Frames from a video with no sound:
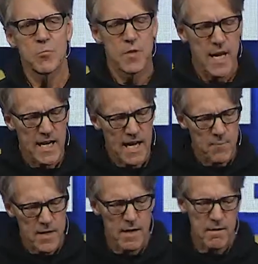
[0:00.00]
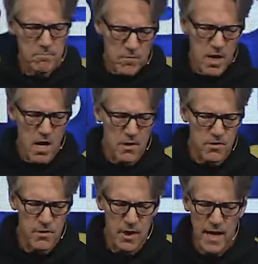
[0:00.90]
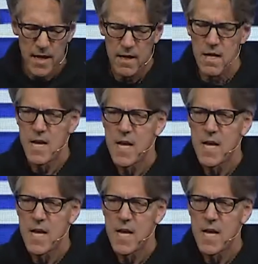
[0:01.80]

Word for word: when they came in and conquered the land.